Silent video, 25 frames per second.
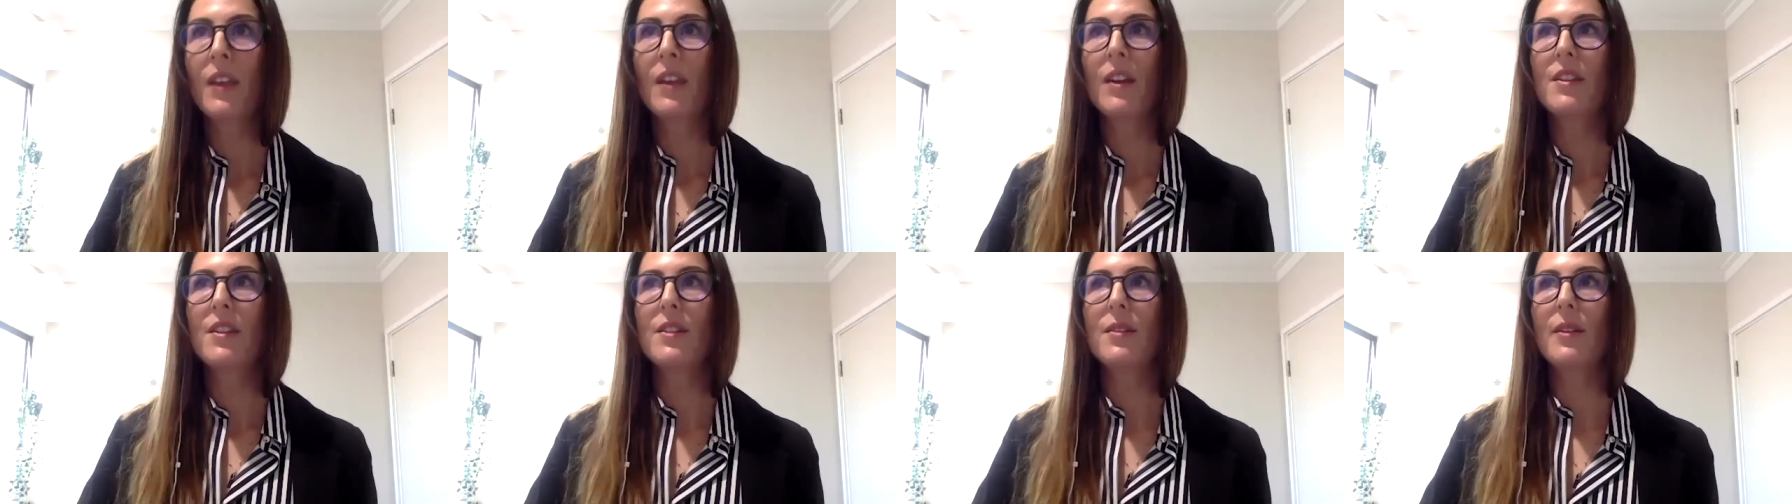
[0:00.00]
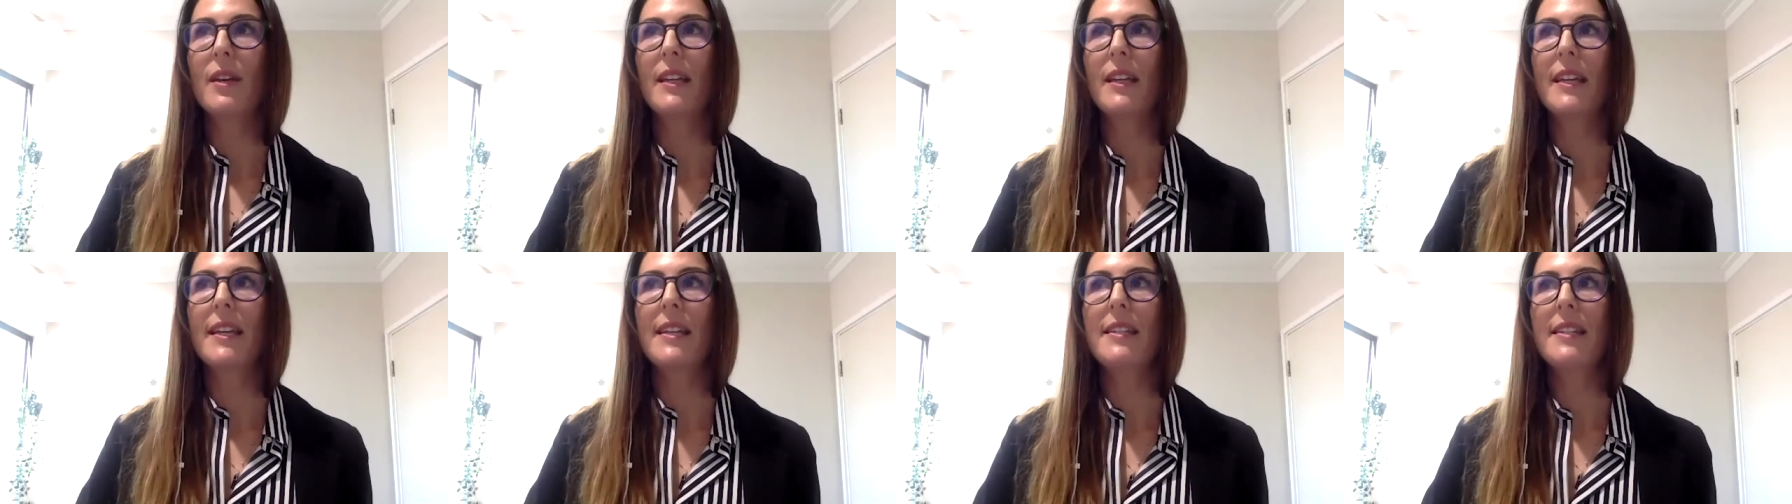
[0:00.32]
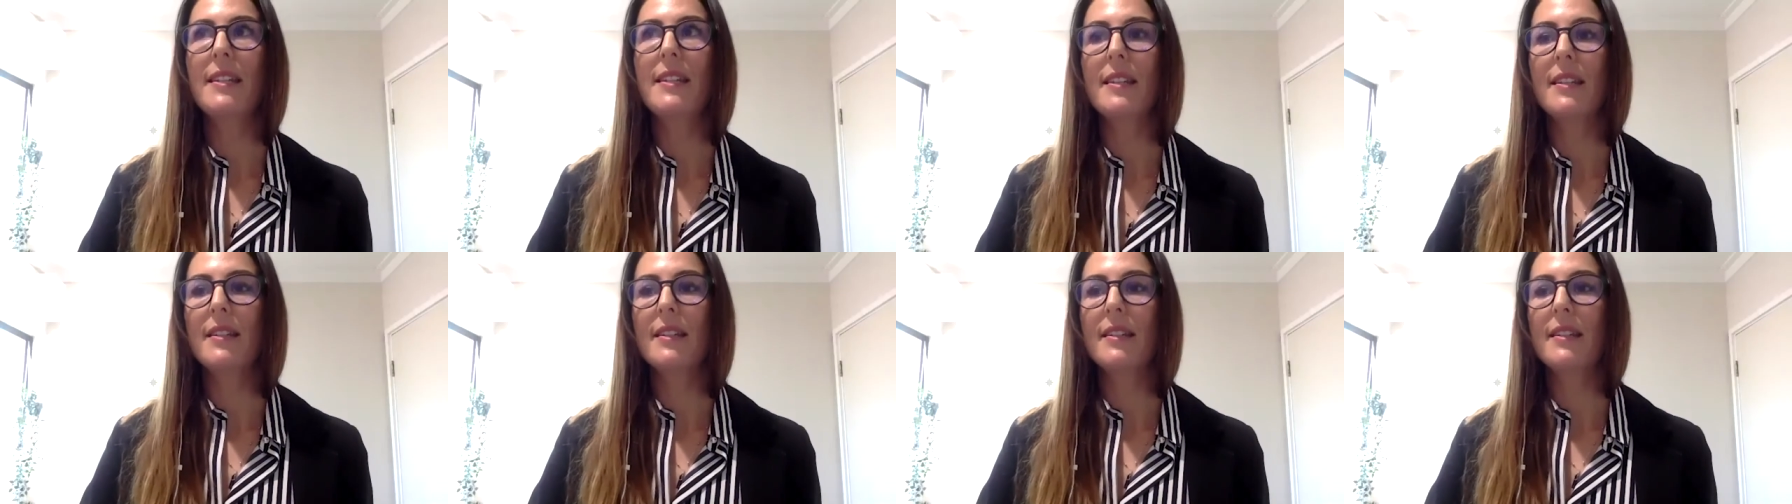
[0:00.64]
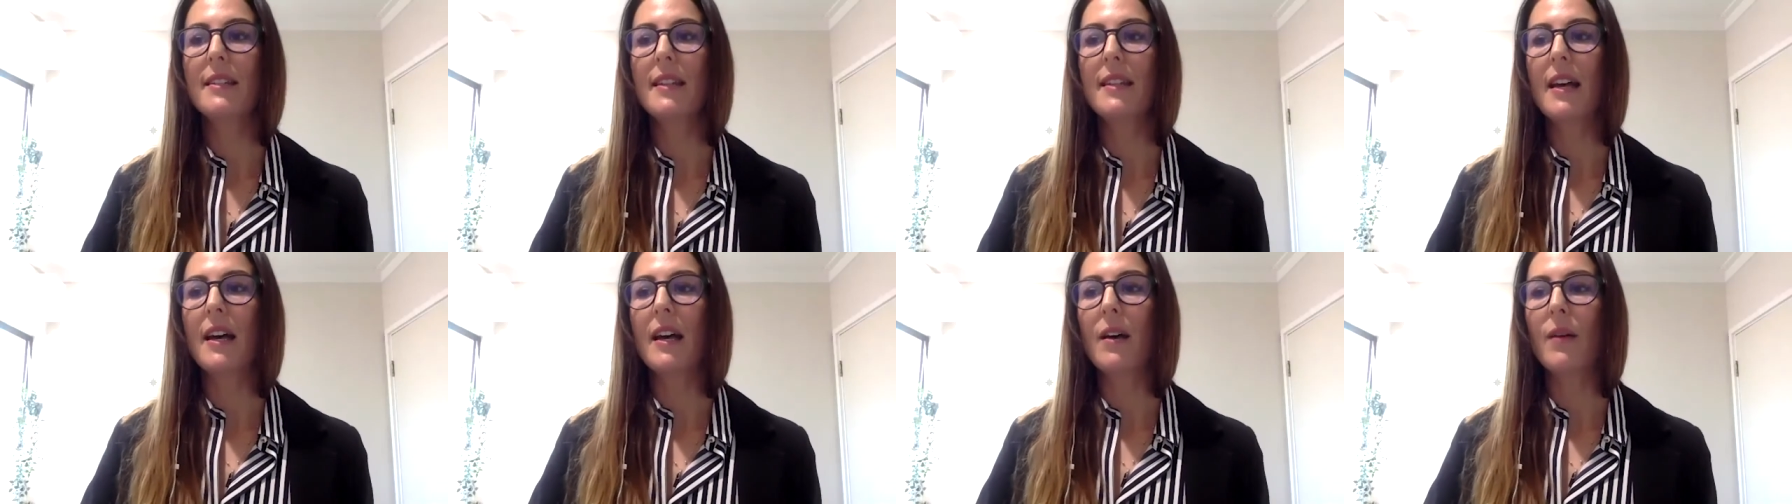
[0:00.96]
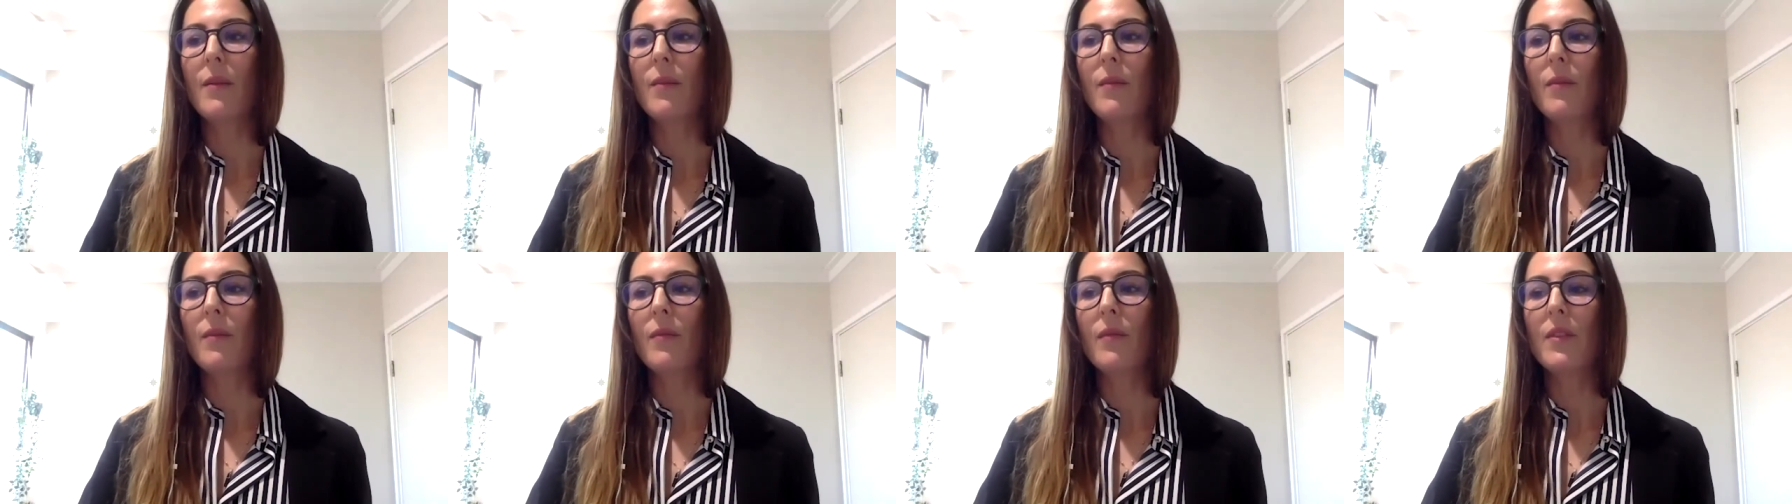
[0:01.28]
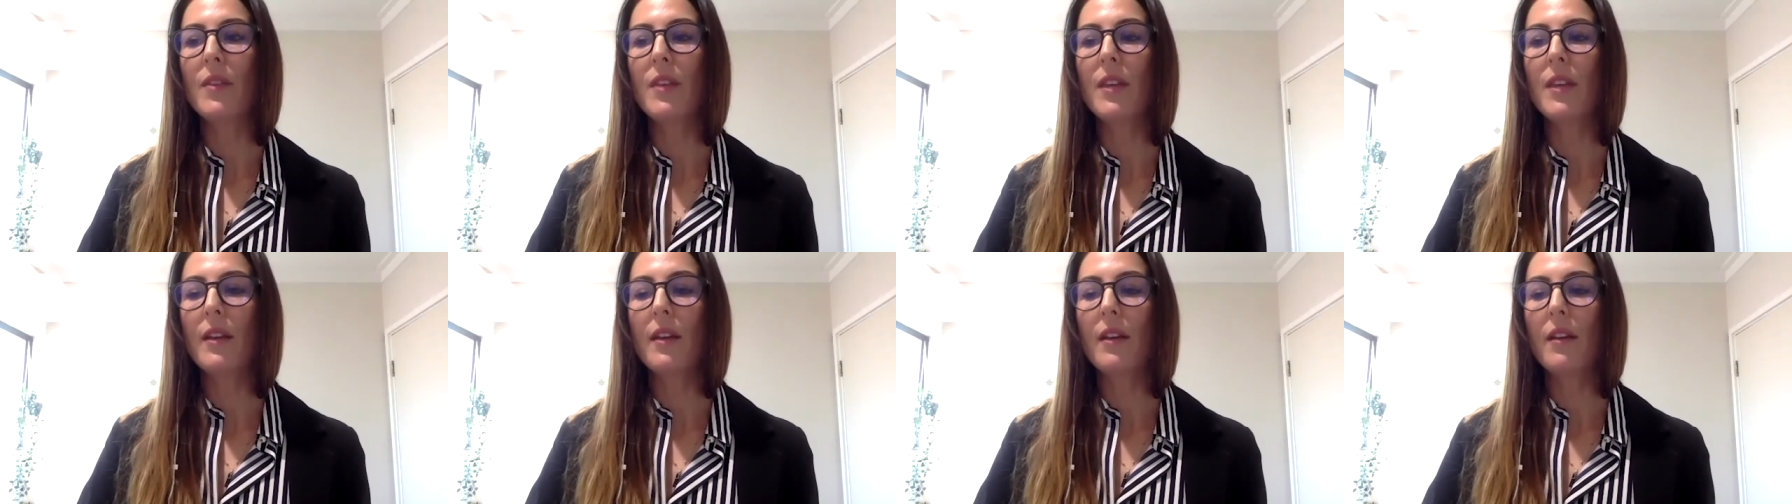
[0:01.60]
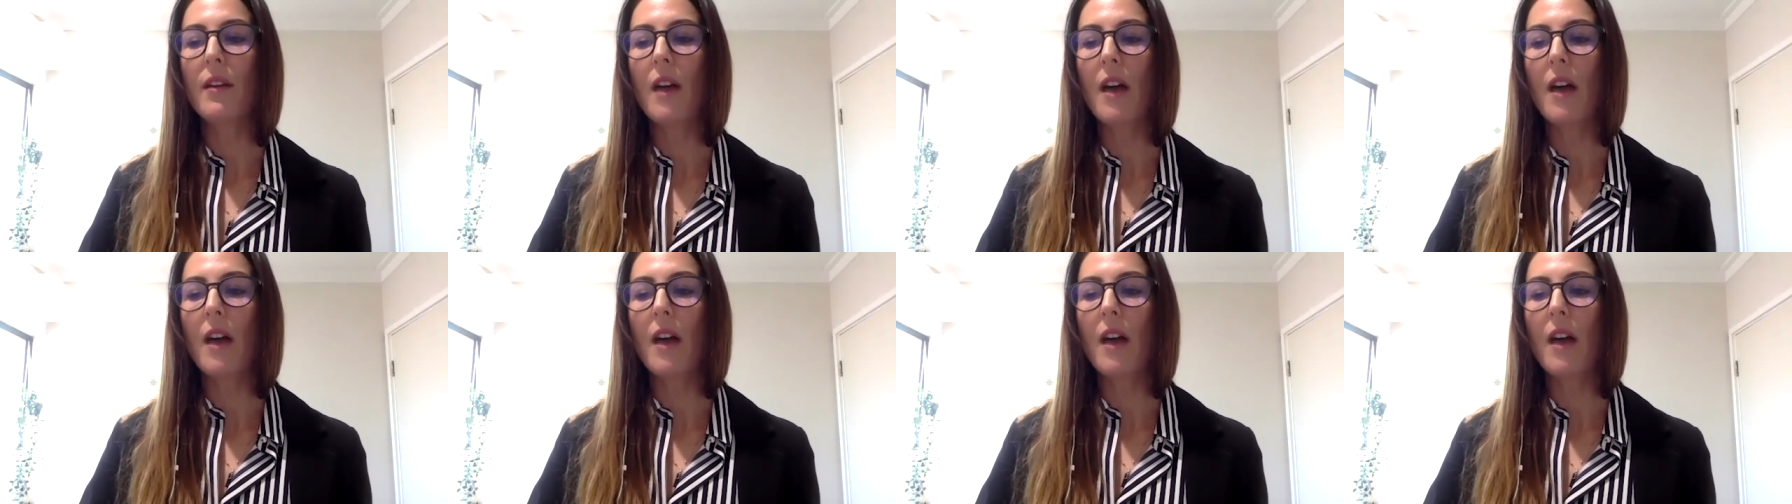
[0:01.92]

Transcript: So I guess it's um, the